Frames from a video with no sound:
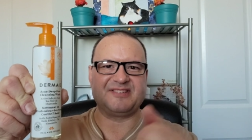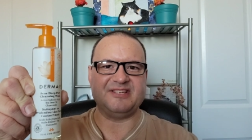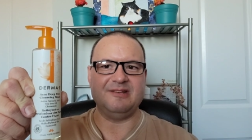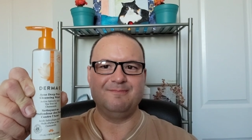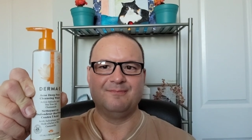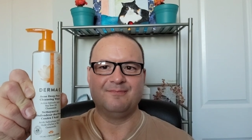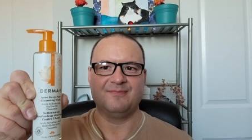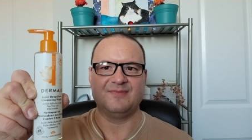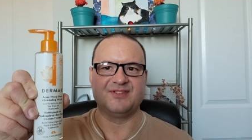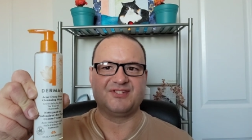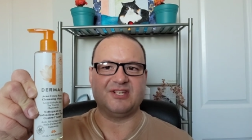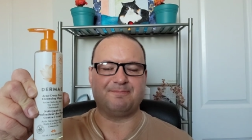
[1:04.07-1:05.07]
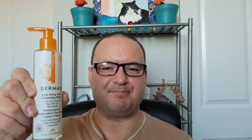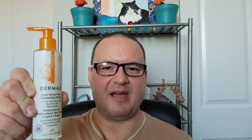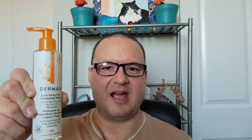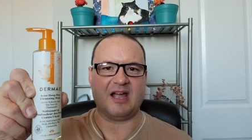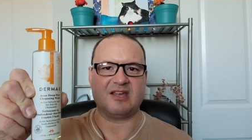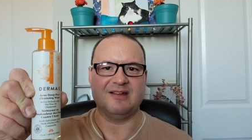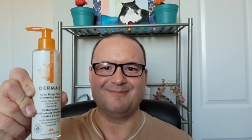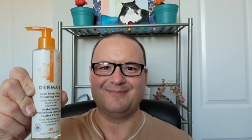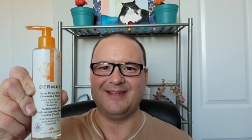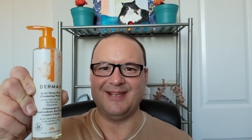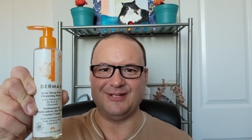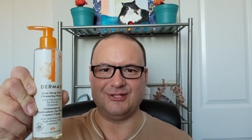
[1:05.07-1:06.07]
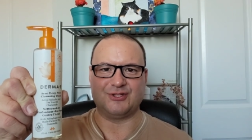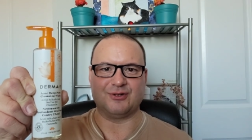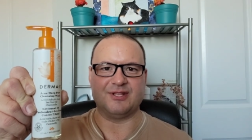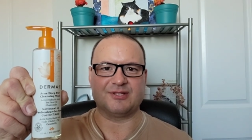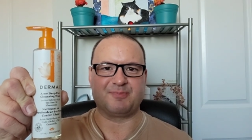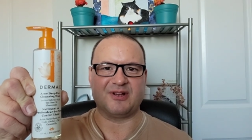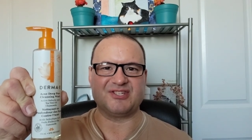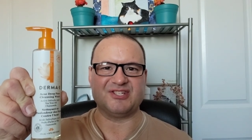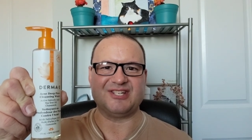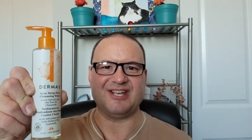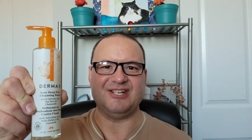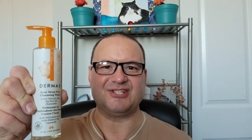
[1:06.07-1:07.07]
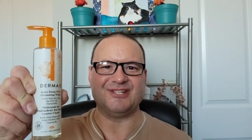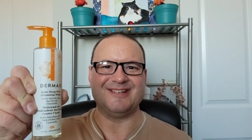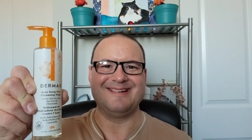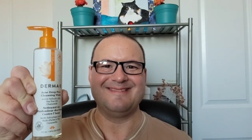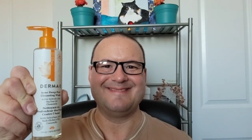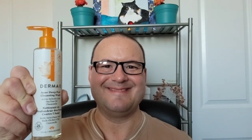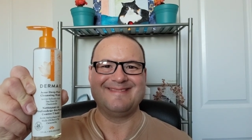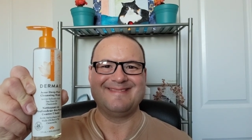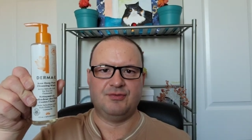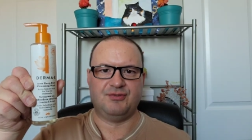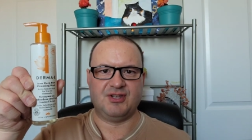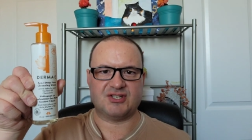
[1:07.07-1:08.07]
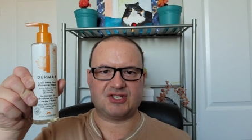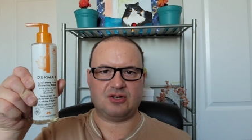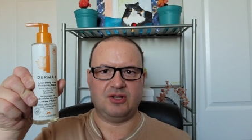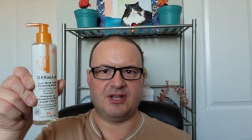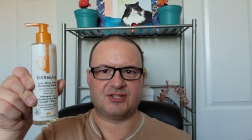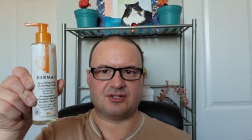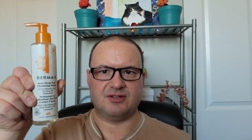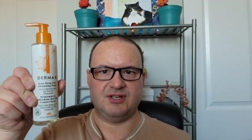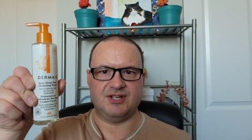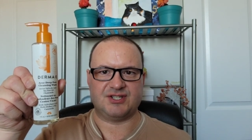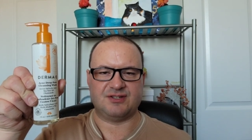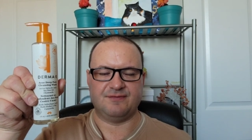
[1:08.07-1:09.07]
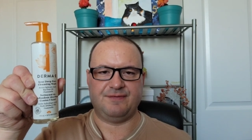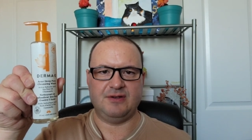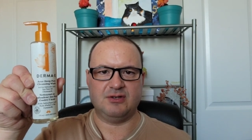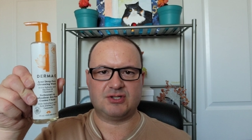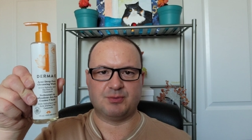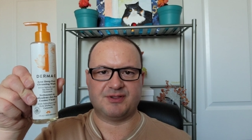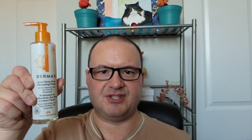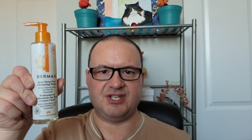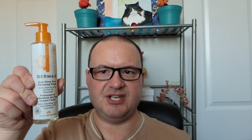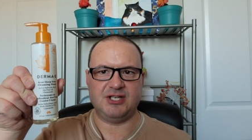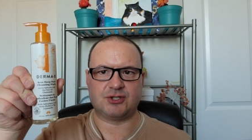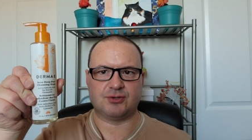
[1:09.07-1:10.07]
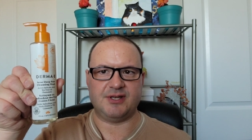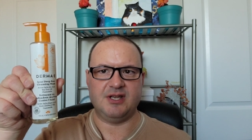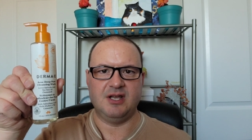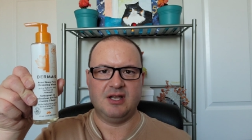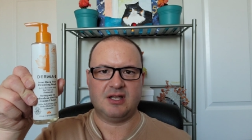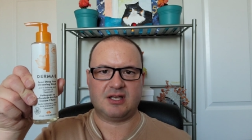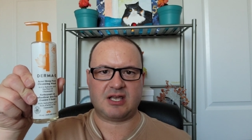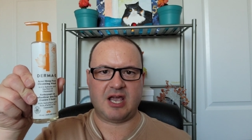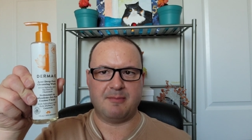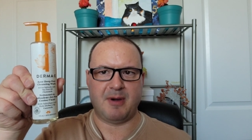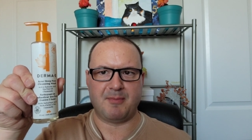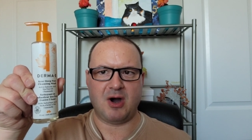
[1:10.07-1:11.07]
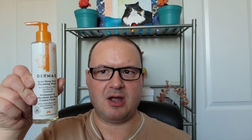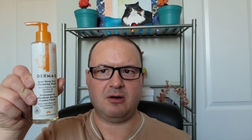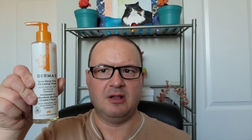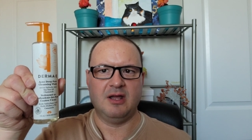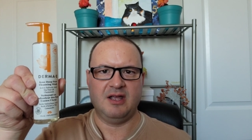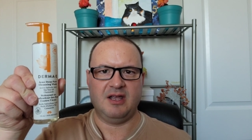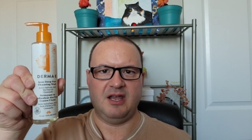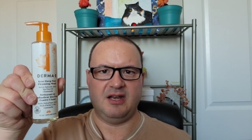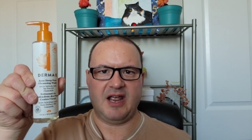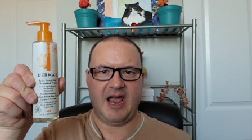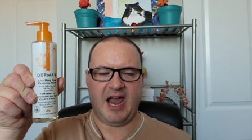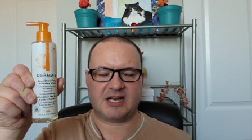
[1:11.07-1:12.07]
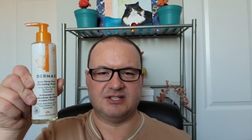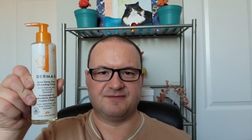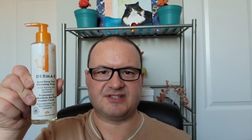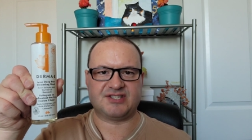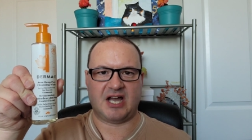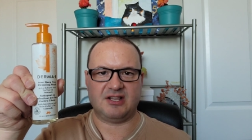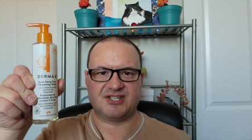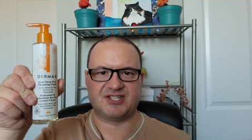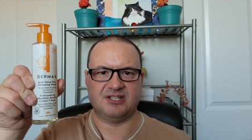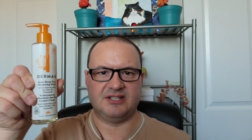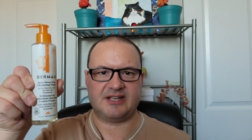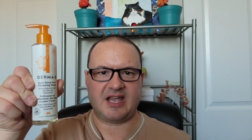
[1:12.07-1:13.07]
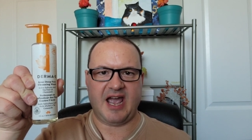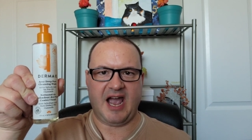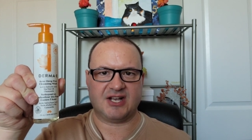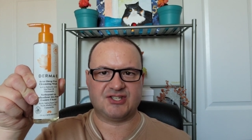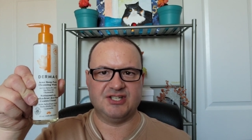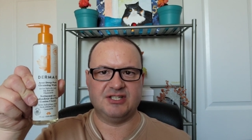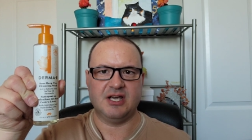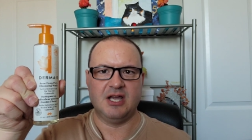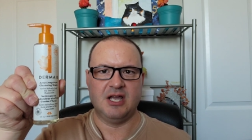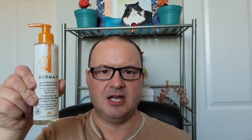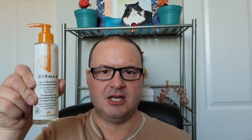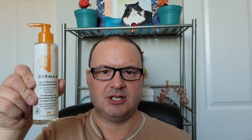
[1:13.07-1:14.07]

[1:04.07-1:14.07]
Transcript: a seat, sit back, and enjoy this presentation. This cleanser is infused with tea tree, chamomile, and active salicylic acid